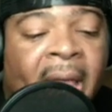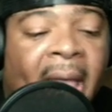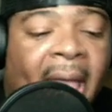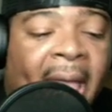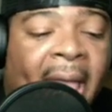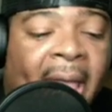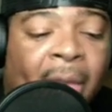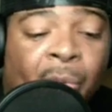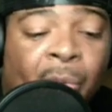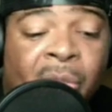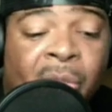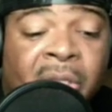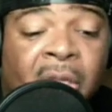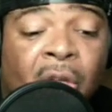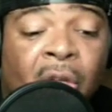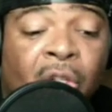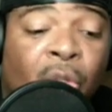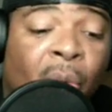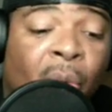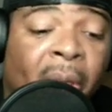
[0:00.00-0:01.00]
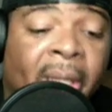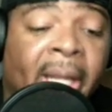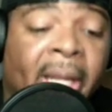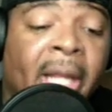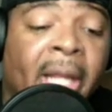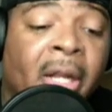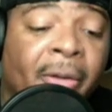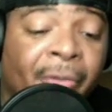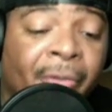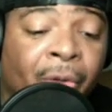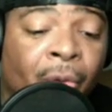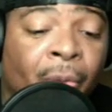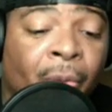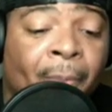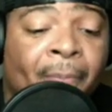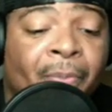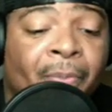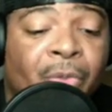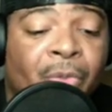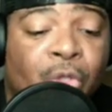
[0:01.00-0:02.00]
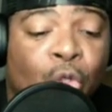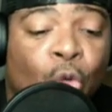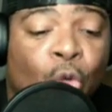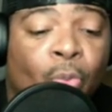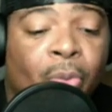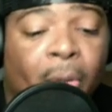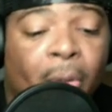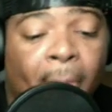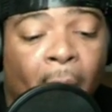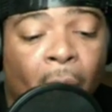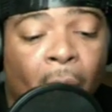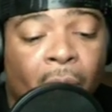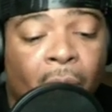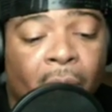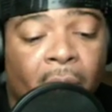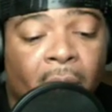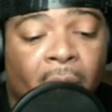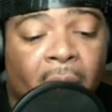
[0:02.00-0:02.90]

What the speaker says: And we see her doing an interview to promote